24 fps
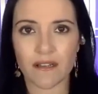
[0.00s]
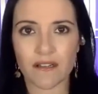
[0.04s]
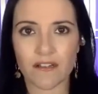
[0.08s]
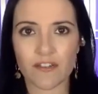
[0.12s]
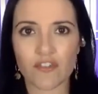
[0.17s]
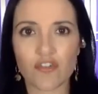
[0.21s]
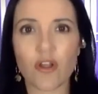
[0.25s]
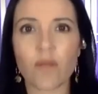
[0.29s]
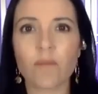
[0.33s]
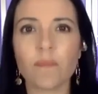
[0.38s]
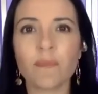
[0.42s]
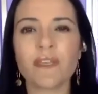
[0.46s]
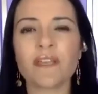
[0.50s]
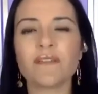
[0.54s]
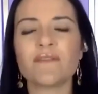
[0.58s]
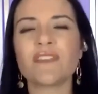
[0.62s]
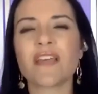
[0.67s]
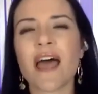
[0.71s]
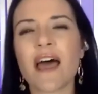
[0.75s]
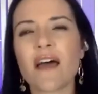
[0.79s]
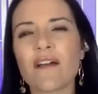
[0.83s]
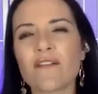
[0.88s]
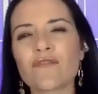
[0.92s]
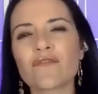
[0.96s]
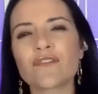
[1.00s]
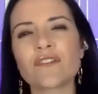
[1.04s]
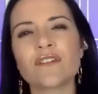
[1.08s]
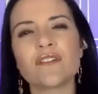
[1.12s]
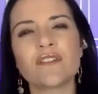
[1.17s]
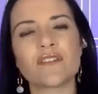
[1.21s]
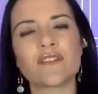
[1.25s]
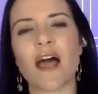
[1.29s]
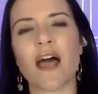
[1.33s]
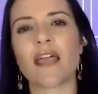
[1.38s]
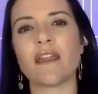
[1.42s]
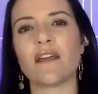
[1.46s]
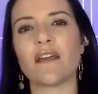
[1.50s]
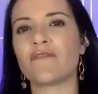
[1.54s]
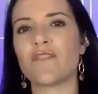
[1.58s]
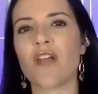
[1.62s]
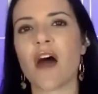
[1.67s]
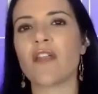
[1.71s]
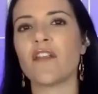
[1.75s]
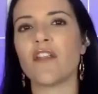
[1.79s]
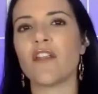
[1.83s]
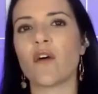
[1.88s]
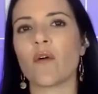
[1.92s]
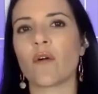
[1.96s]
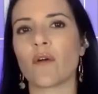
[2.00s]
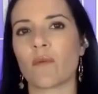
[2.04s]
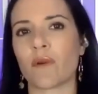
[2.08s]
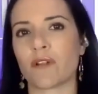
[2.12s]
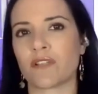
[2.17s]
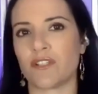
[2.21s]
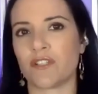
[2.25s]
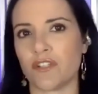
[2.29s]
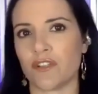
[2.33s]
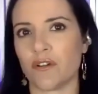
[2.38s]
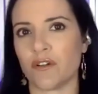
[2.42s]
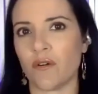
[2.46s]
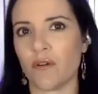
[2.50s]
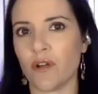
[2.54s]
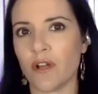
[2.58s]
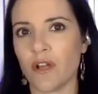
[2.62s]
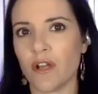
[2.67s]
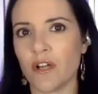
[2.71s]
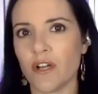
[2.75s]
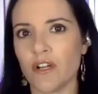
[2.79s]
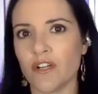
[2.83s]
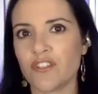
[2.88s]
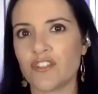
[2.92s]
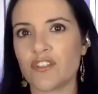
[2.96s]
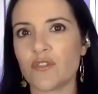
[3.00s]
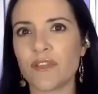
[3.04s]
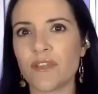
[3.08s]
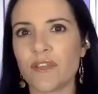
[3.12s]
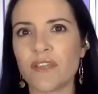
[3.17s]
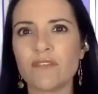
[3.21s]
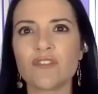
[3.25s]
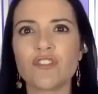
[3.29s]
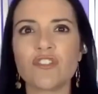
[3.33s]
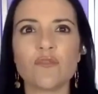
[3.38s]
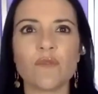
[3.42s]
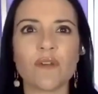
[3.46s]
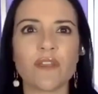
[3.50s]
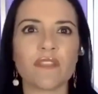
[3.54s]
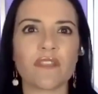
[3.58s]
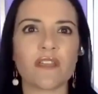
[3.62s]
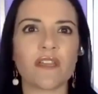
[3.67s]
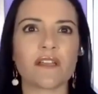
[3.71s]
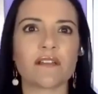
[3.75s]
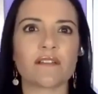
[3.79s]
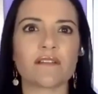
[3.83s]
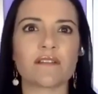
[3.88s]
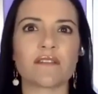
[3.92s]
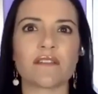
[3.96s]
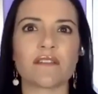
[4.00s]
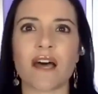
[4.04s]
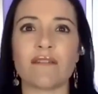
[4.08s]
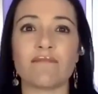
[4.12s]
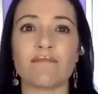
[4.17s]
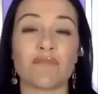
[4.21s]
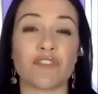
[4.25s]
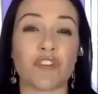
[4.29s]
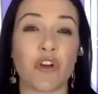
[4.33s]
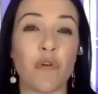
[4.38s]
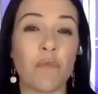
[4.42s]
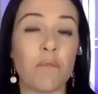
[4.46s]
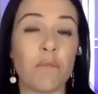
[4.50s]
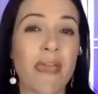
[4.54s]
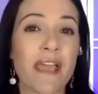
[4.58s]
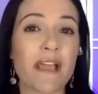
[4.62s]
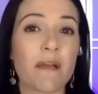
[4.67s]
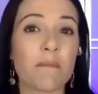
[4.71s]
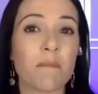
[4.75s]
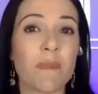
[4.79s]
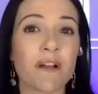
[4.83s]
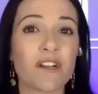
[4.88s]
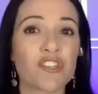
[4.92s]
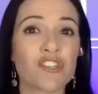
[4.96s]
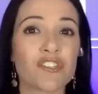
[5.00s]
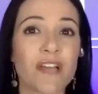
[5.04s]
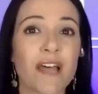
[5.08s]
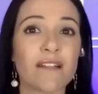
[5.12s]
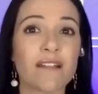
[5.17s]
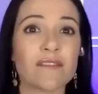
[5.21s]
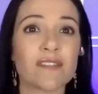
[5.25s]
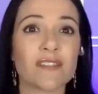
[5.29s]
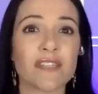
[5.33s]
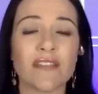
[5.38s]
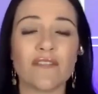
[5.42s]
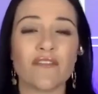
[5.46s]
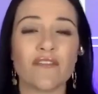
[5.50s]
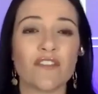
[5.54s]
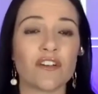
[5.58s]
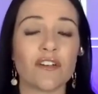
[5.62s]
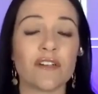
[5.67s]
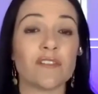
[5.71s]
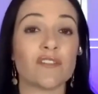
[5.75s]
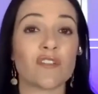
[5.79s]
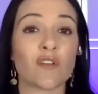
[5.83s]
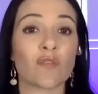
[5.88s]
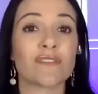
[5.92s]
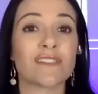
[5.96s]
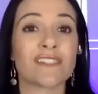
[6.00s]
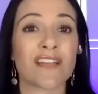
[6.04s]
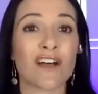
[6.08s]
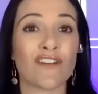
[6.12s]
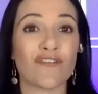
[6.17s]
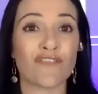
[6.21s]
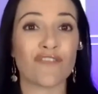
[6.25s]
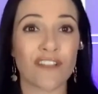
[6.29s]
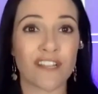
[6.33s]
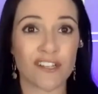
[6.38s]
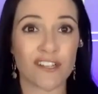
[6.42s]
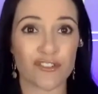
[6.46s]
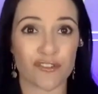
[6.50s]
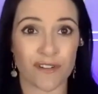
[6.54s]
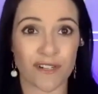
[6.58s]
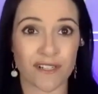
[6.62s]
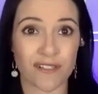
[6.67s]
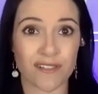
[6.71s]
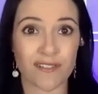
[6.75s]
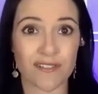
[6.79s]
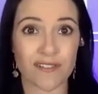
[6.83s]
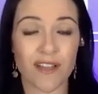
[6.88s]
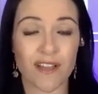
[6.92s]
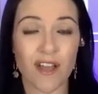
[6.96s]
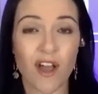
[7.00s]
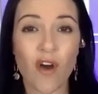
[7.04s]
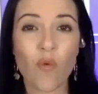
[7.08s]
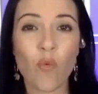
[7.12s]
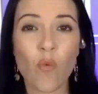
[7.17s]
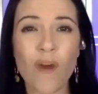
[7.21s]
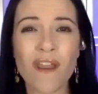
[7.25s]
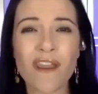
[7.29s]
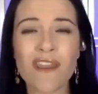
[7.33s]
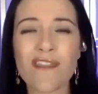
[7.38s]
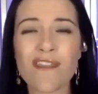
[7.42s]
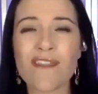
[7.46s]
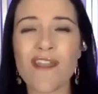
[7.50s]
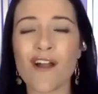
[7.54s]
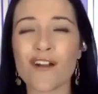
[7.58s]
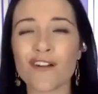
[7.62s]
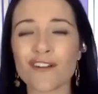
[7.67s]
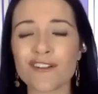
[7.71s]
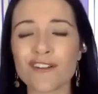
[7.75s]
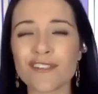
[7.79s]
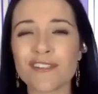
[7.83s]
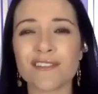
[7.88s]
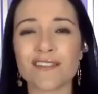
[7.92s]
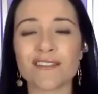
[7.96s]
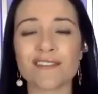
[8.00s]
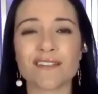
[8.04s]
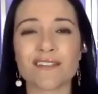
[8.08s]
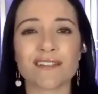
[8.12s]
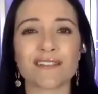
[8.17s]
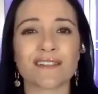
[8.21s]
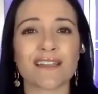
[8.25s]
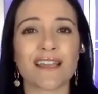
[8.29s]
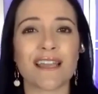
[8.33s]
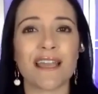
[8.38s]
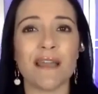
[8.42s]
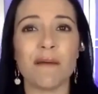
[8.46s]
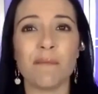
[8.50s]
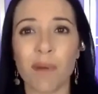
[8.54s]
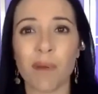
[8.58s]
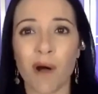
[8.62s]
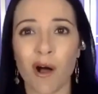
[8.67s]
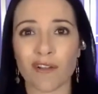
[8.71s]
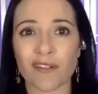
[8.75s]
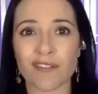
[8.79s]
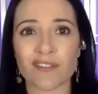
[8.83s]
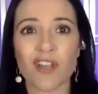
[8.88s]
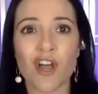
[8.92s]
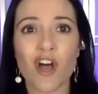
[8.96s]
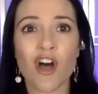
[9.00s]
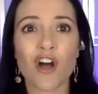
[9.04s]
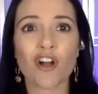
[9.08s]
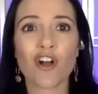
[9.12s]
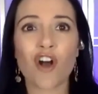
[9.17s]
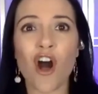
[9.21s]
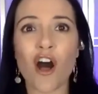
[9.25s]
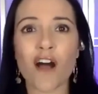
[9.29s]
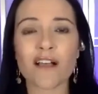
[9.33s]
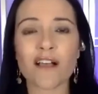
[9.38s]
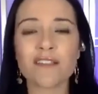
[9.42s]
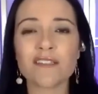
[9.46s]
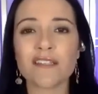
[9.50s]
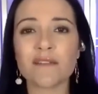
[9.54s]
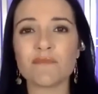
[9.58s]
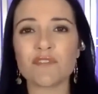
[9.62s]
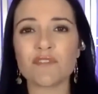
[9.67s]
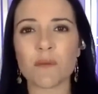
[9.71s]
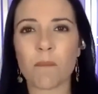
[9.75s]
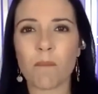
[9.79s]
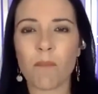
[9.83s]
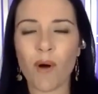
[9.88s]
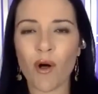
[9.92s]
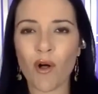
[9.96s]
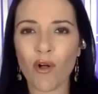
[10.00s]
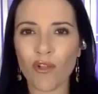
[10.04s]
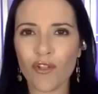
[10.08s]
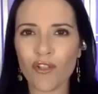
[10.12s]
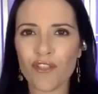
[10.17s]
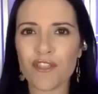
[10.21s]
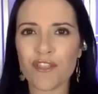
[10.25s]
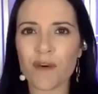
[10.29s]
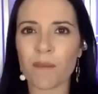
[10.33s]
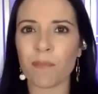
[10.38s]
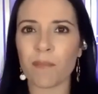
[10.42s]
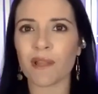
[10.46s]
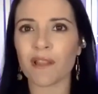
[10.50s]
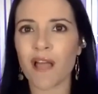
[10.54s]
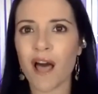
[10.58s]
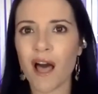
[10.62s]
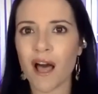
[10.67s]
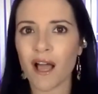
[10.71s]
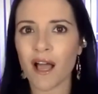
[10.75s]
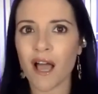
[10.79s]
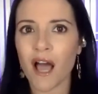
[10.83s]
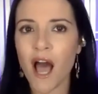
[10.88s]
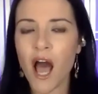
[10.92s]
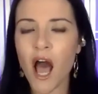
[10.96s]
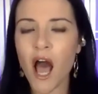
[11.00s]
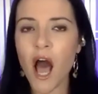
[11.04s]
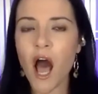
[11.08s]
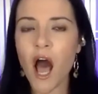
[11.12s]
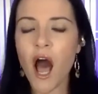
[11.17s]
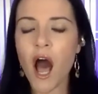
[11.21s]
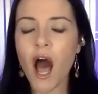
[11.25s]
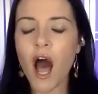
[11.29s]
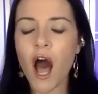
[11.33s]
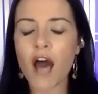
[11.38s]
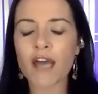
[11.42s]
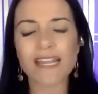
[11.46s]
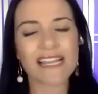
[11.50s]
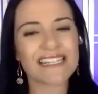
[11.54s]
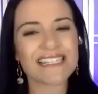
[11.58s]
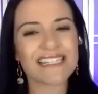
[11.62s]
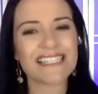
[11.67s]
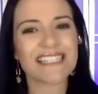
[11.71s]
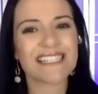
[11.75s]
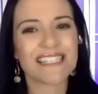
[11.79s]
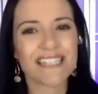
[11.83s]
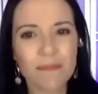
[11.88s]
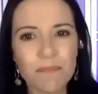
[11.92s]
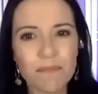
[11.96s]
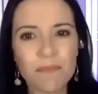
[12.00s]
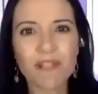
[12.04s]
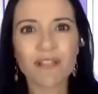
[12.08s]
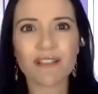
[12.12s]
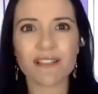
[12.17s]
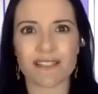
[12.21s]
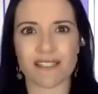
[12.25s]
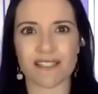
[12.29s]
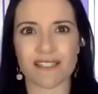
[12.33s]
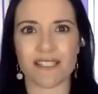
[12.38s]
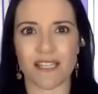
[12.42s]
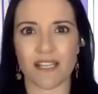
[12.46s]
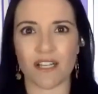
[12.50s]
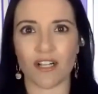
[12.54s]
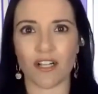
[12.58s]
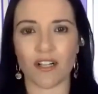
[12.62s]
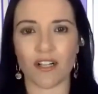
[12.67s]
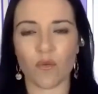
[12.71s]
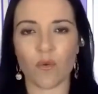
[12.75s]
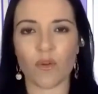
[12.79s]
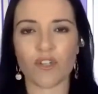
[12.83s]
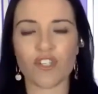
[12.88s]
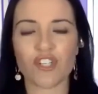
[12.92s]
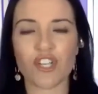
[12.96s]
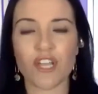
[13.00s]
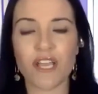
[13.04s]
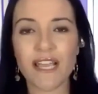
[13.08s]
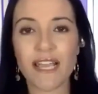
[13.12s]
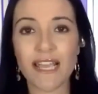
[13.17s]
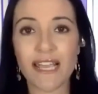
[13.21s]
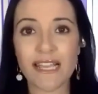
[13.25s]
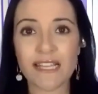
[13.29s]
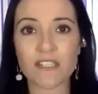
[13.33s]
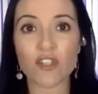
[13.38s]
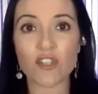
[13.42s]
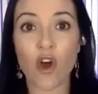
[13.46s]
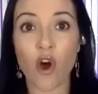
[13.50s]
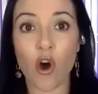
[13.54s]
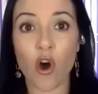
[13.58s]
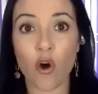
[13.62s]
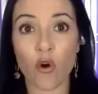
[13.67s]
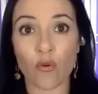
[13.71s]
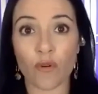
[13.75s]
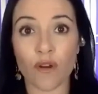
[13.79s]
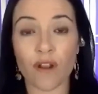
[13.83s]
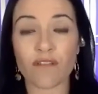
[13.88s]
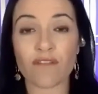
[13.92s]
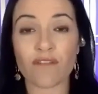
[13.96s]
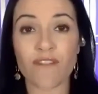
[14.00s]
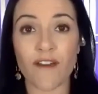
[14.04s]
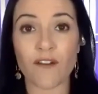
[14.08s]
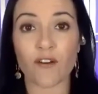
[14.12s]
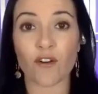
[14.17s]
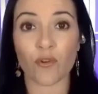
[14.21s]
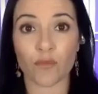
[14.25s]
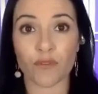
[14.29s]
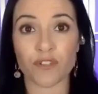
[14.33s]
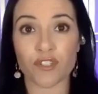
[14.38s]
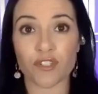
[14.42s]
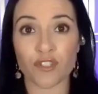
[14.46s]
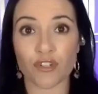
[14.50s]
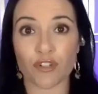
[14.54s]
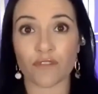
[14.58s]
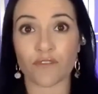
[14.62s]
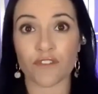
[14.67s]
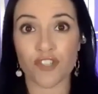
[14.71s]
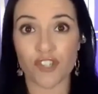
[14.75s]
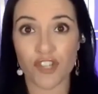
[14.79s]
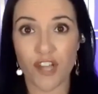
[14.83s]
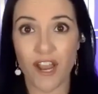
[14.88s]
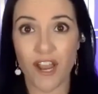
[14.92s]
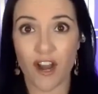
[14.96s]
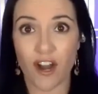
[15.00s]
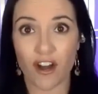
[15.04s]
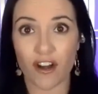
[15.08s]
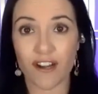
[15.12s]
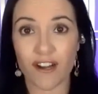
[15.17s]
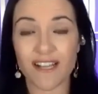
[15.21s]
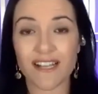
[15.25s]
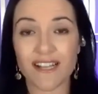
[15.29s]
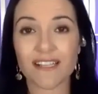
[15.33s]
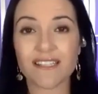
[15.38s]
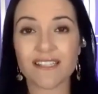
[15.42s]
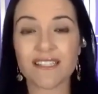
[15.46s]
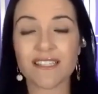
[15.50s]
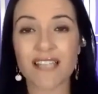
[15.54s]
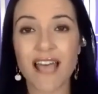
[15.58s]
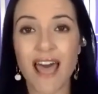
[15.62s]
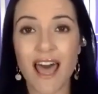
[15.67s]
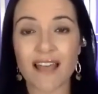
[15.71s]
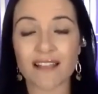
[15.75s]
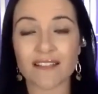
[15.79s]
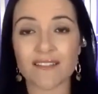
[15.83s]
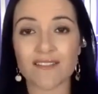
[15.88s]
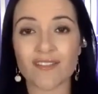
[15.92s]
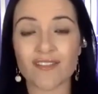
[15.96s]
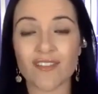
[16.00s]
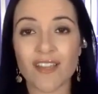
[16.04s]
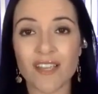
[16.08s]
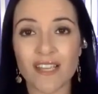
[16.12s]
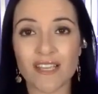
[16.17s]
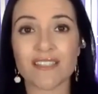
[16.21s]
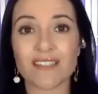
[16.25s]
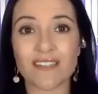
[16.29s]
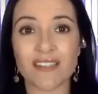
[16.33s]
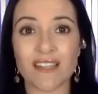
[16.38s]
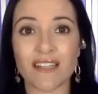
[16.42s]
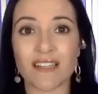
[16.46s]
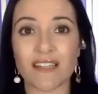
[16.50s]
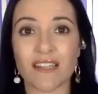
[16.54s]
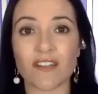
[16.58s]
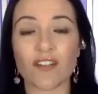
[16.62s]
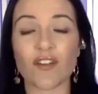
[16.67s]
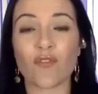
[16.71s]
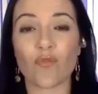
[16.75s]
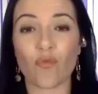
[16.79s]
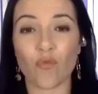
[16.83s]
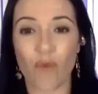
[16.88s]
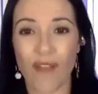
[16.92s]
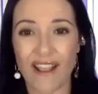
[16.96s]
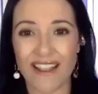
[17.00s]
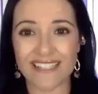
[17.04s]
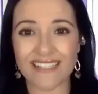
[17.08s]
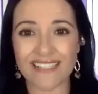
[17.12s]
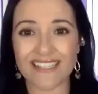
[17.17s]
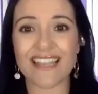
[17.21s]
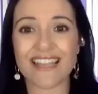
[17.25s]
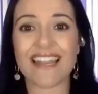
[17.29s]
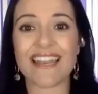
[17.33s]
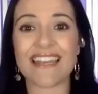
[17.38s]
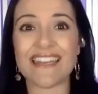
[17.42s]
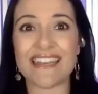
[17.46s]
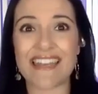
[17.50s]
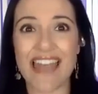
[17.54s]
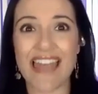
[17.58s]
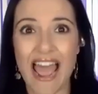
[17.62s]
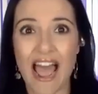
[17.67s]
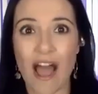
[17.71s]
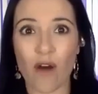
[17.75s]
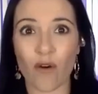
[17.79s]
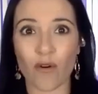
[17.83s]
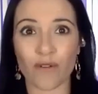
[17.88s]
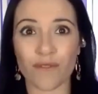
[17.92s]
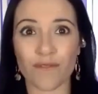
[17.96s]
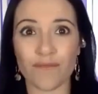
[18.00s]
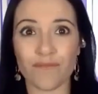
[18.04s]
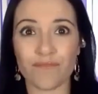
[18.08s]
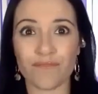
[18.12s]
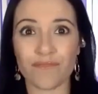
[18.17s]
Trump gives every sign of not knowing what to do. So he is doing things that don't make much sense, even in his own self-interest. What narcissistic impulse caused him to pull the plug on a stimulus deal, which his own Federal Reserve chair says is needed right now?